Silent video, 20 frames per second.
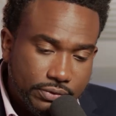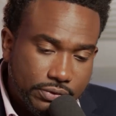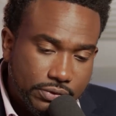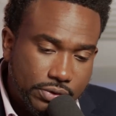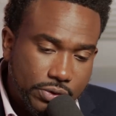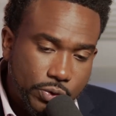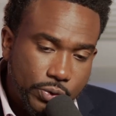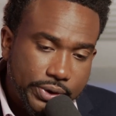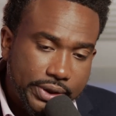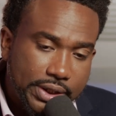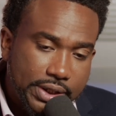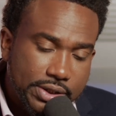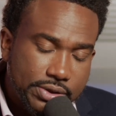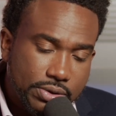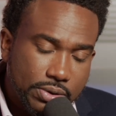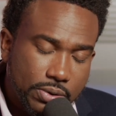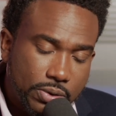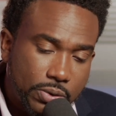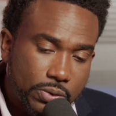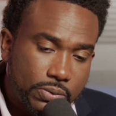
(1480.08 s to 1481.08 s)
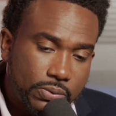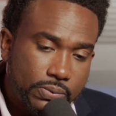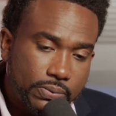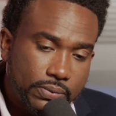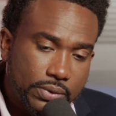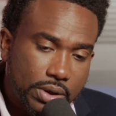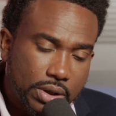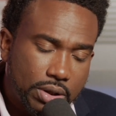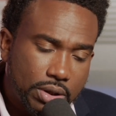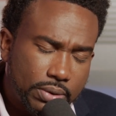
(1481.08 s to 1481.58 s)
two years ago,
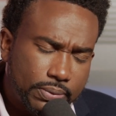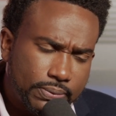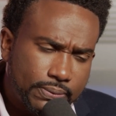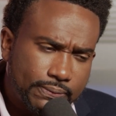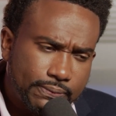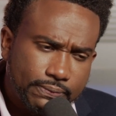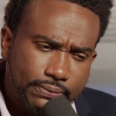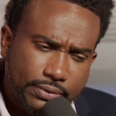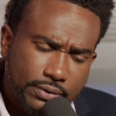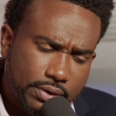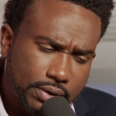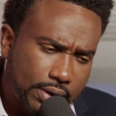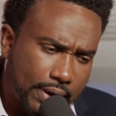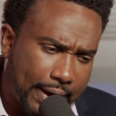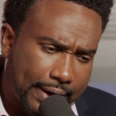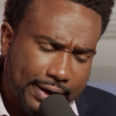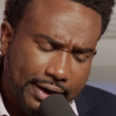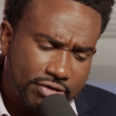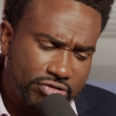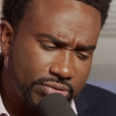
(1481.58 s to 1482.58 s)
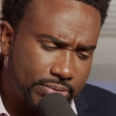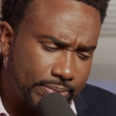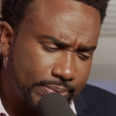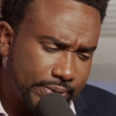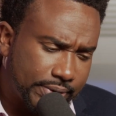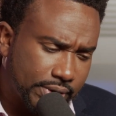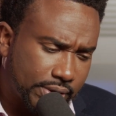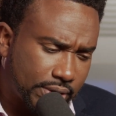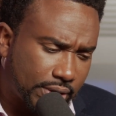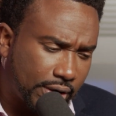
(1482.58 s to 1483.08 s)
um, I can't remember
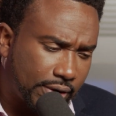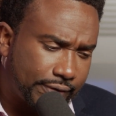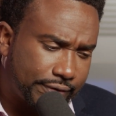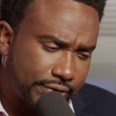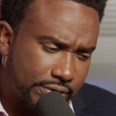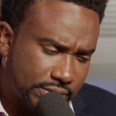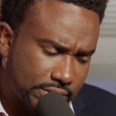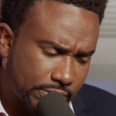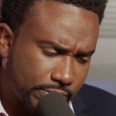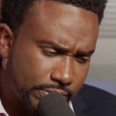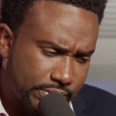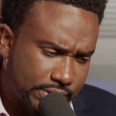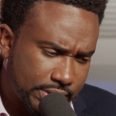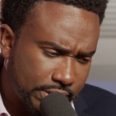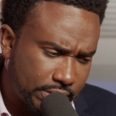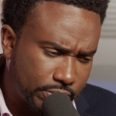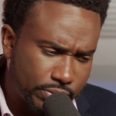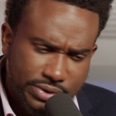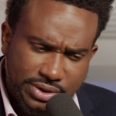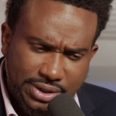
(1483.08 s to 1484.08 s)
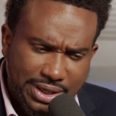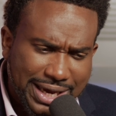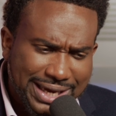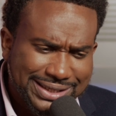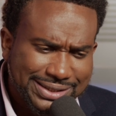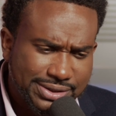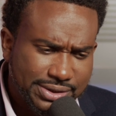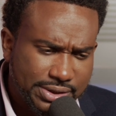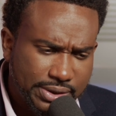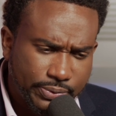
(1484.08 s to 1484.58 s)
the conference I was in. It was
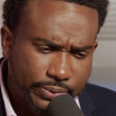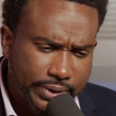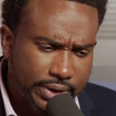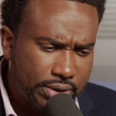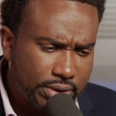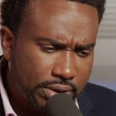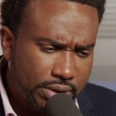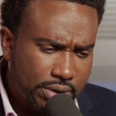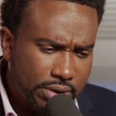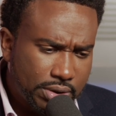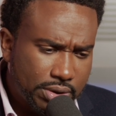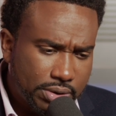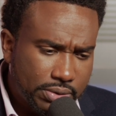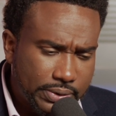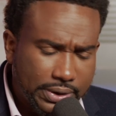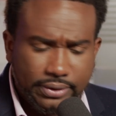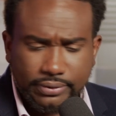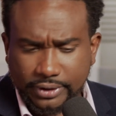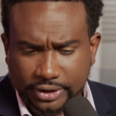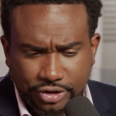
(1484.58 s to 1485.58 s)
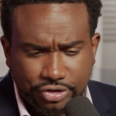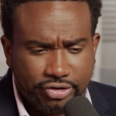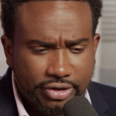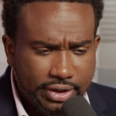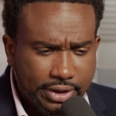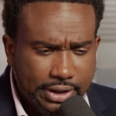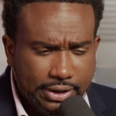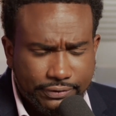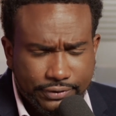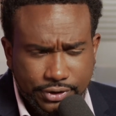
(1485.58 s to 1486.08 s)
Hyatt somewhere, well in
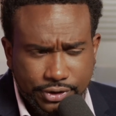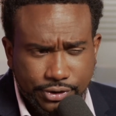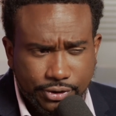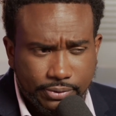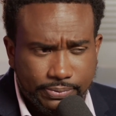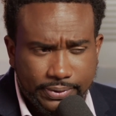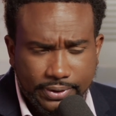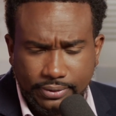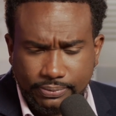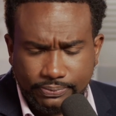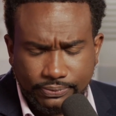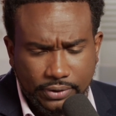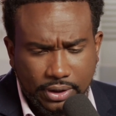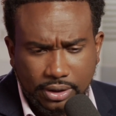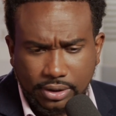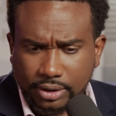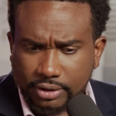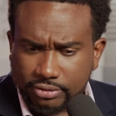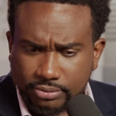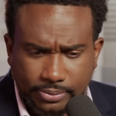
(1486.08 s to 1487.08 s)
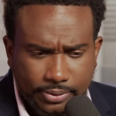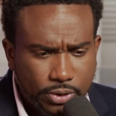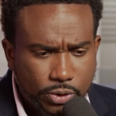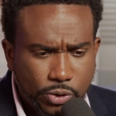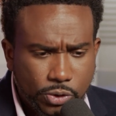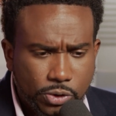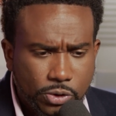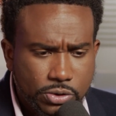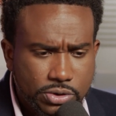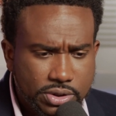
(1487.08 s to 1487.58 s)
Trinidad for sure, but I can't remember who
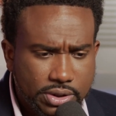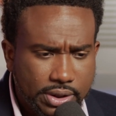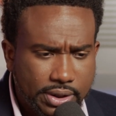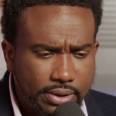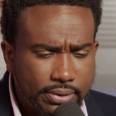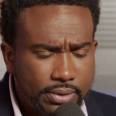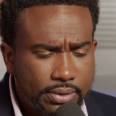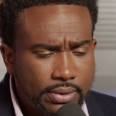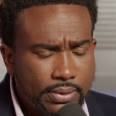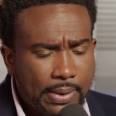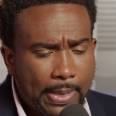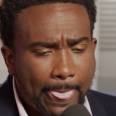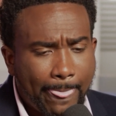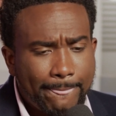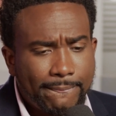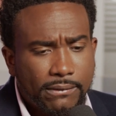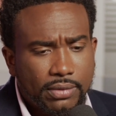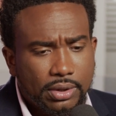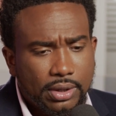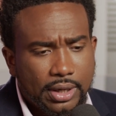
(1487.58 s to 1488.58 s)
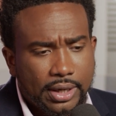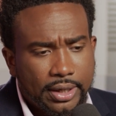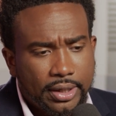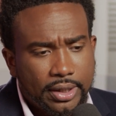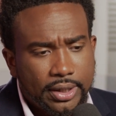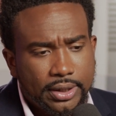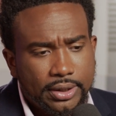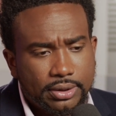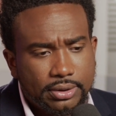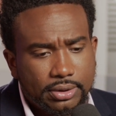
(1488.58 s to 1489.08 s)
hosted it.
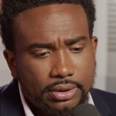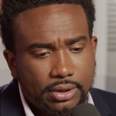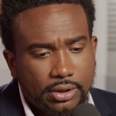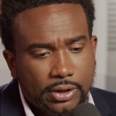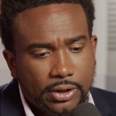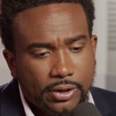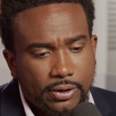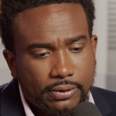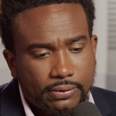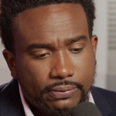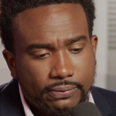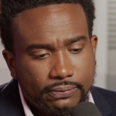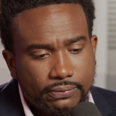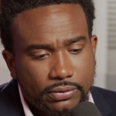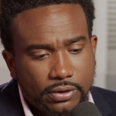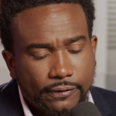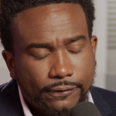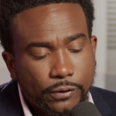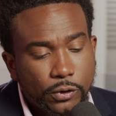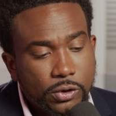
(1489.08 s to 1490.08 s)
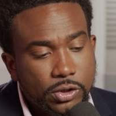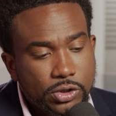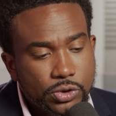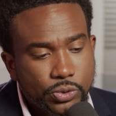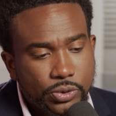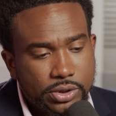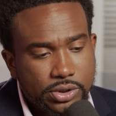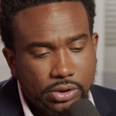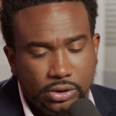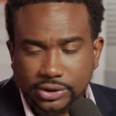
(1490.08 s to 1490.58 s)
And um, the focus
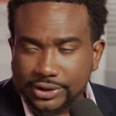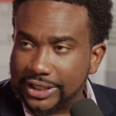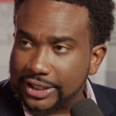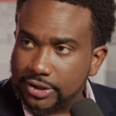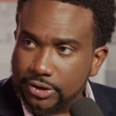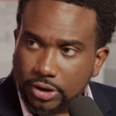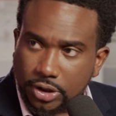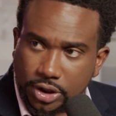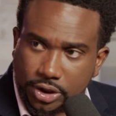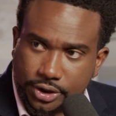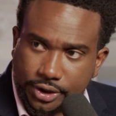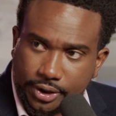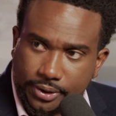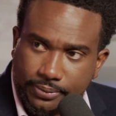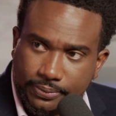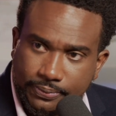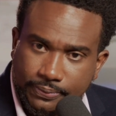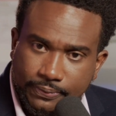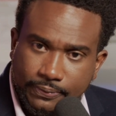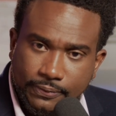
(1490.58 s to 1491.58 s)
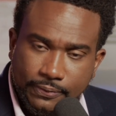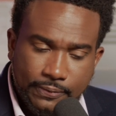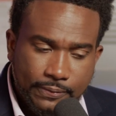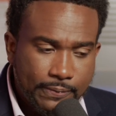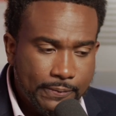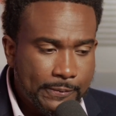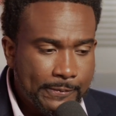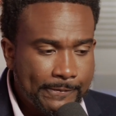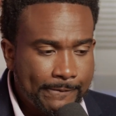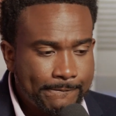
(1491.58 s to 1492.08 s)
was on technology. Mm-hmm.
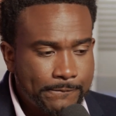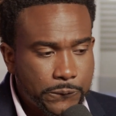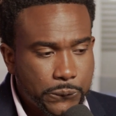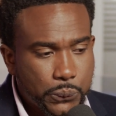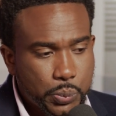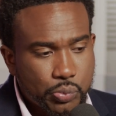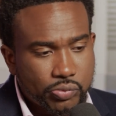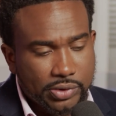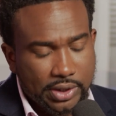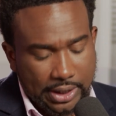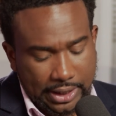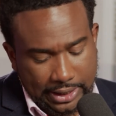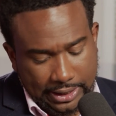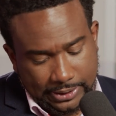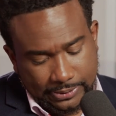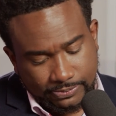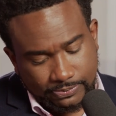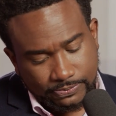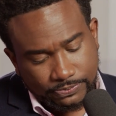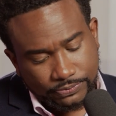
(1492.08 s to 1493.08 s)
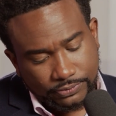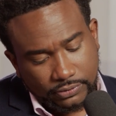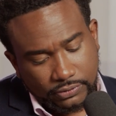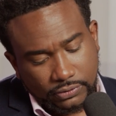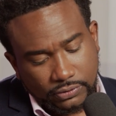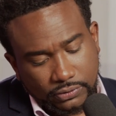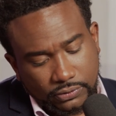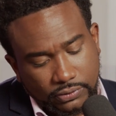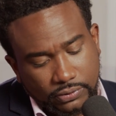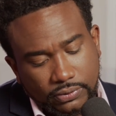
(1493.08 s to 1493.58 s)
And
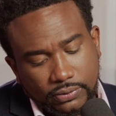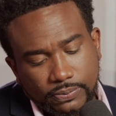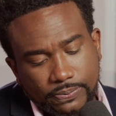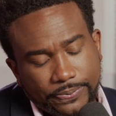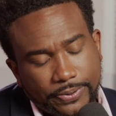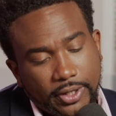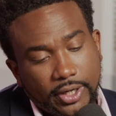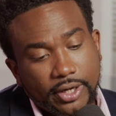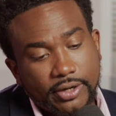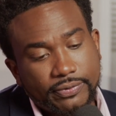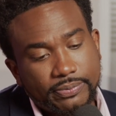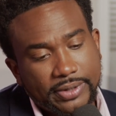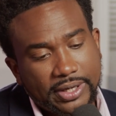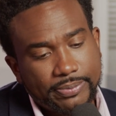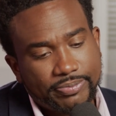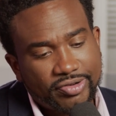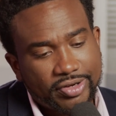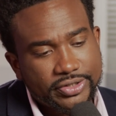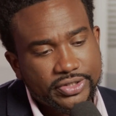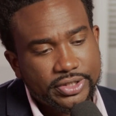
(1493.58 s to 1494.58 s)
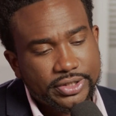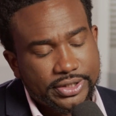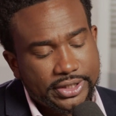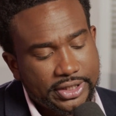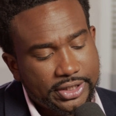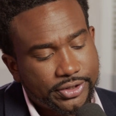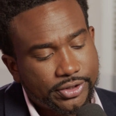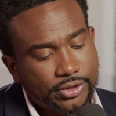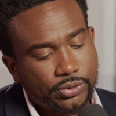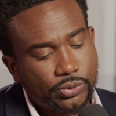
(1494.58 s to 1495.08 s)
part of my
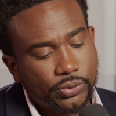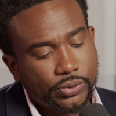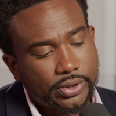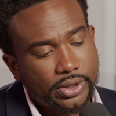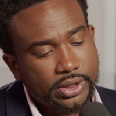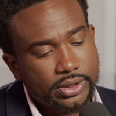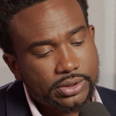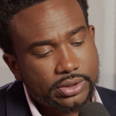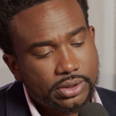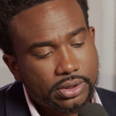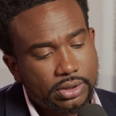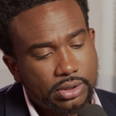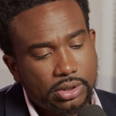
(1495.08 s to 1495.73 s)
presentation was